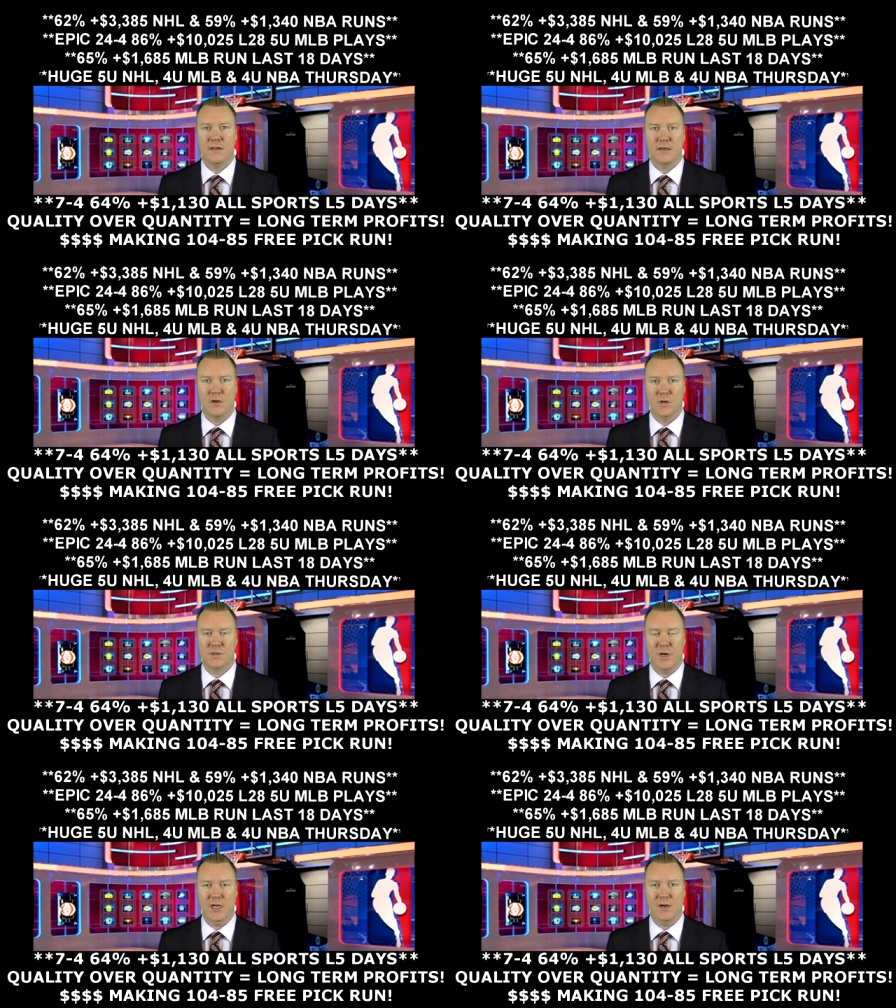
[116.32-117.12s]
It goes
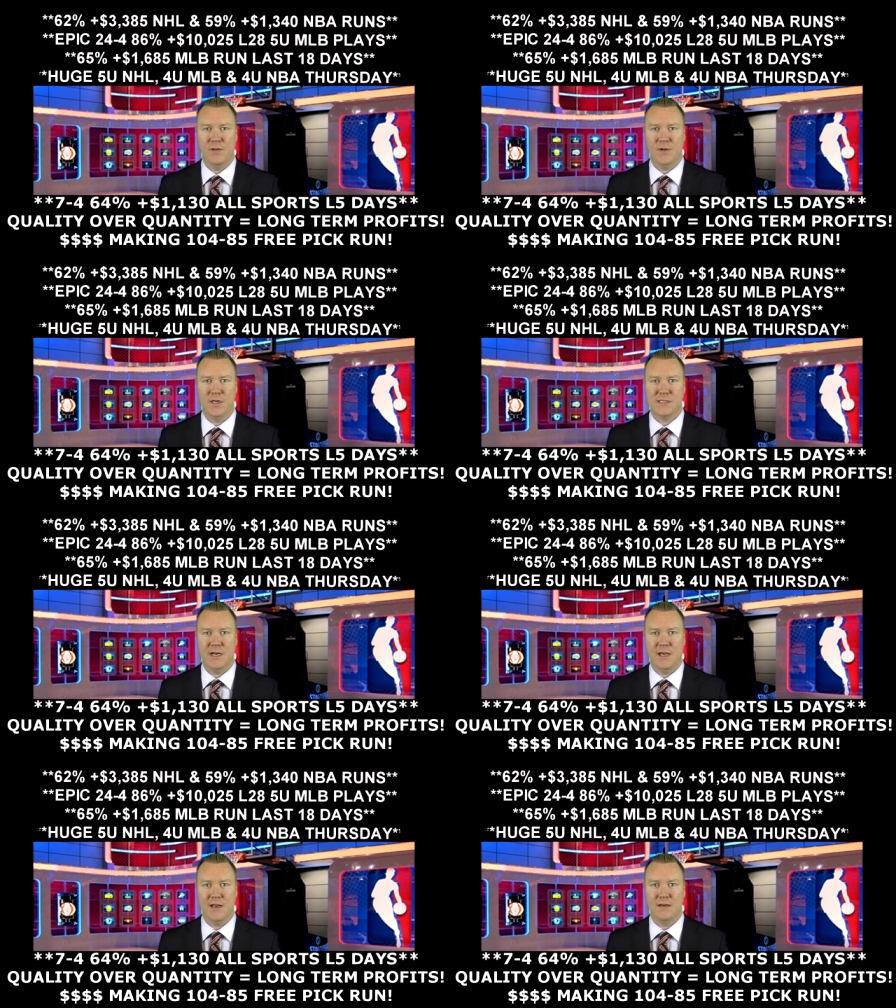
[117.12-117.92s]
right here Thursday
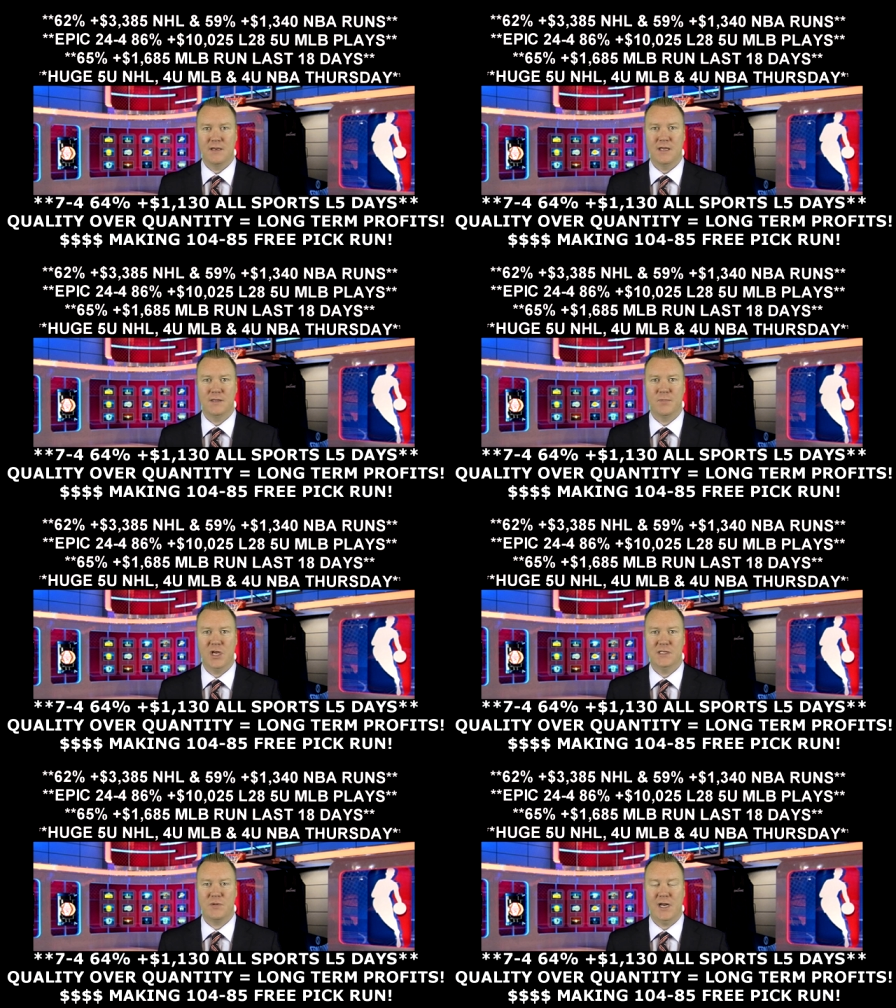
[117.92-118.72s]
night. Get the
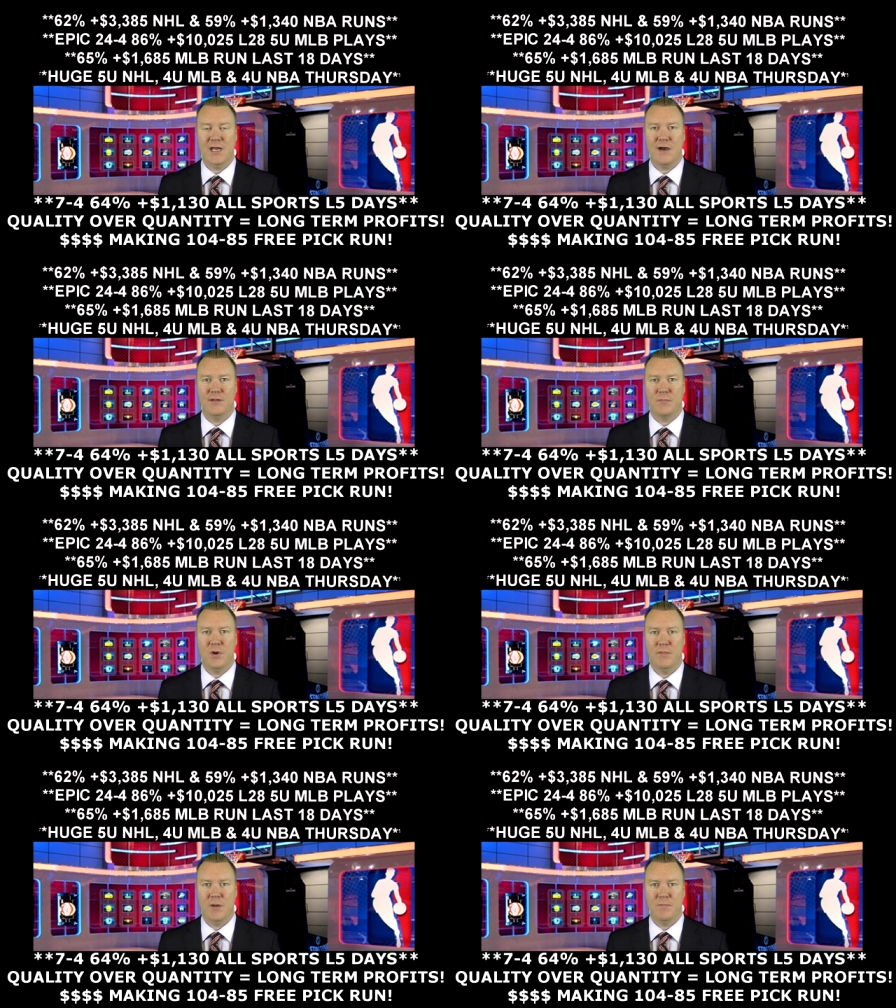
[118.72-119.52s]
plays right now on the
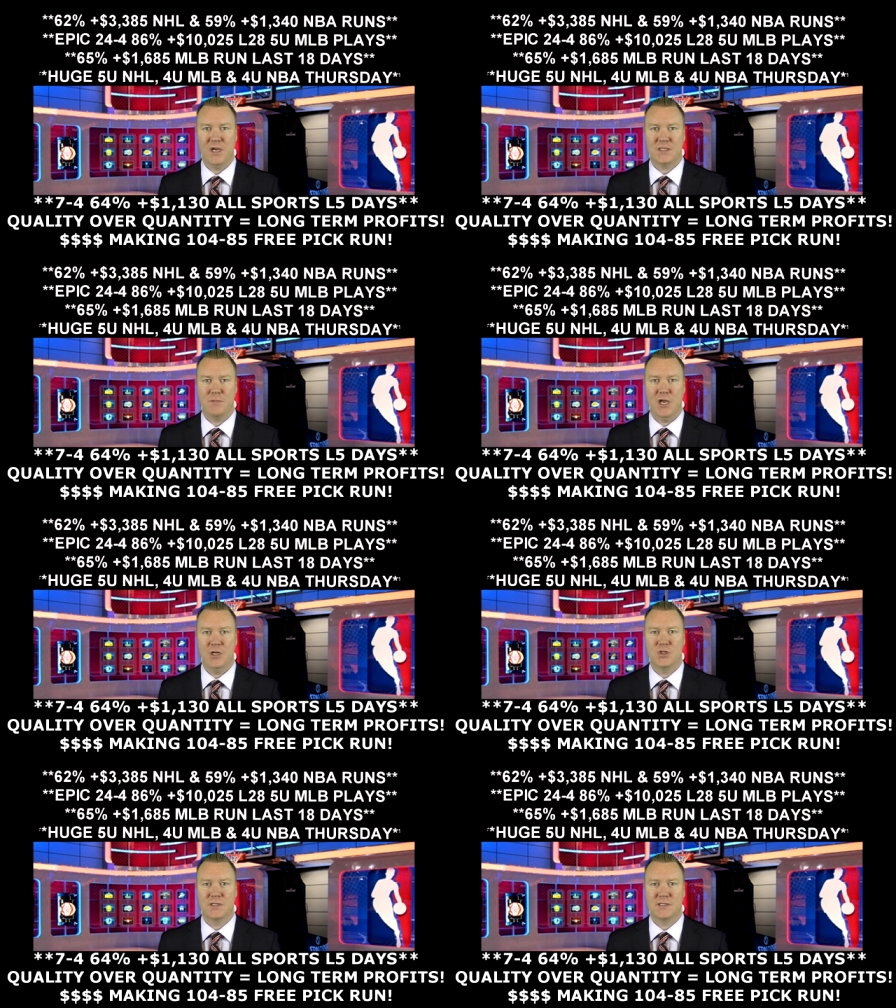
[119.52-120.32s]
Premium Picks
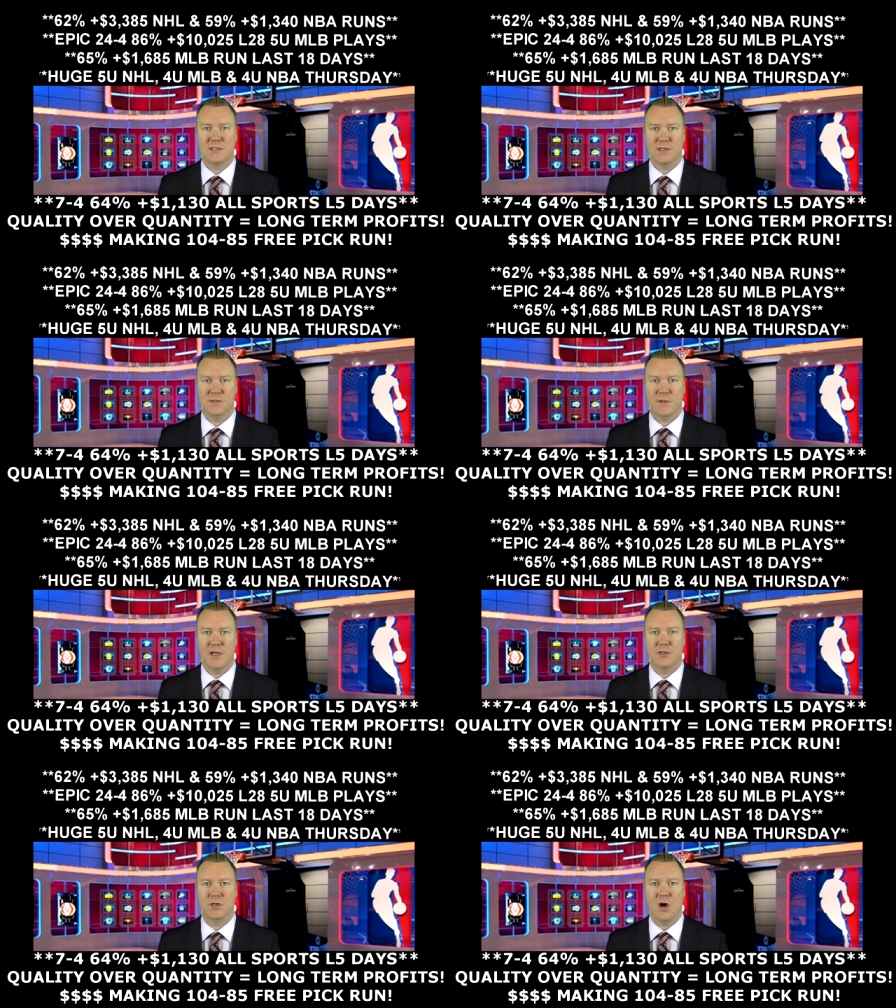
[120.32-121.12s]
page exclusively
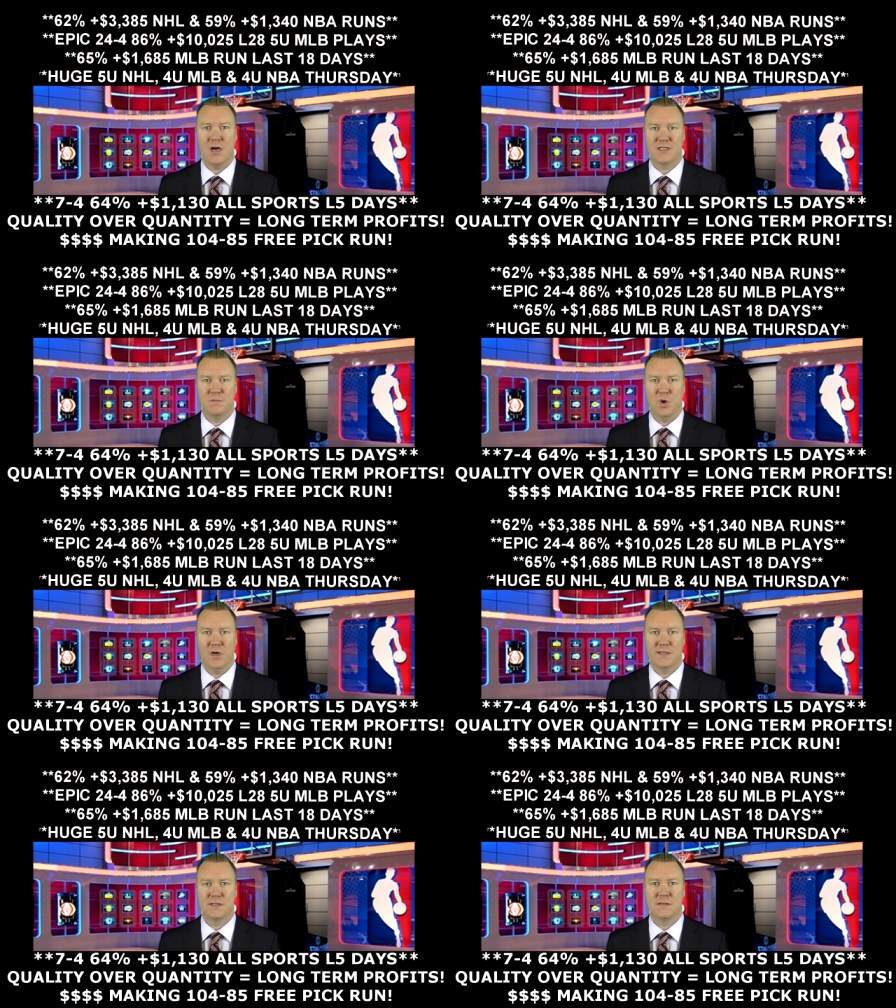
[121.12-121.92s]
at doc
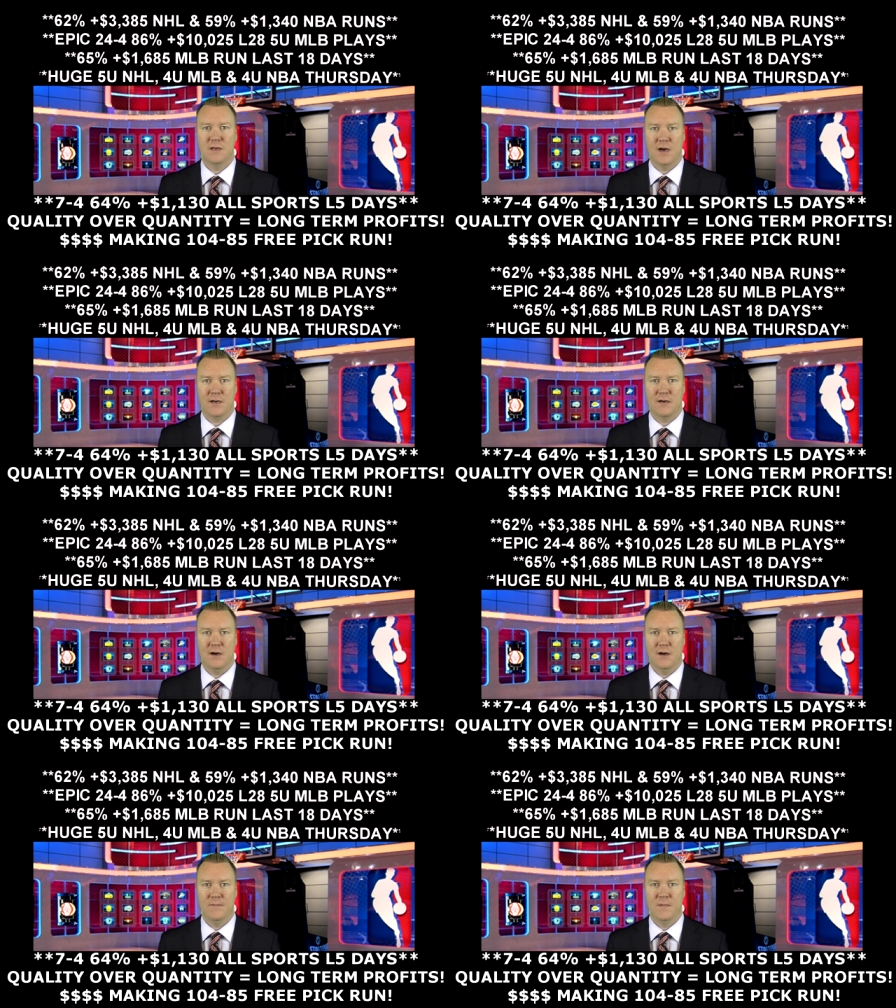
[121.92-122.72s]
sports dot com.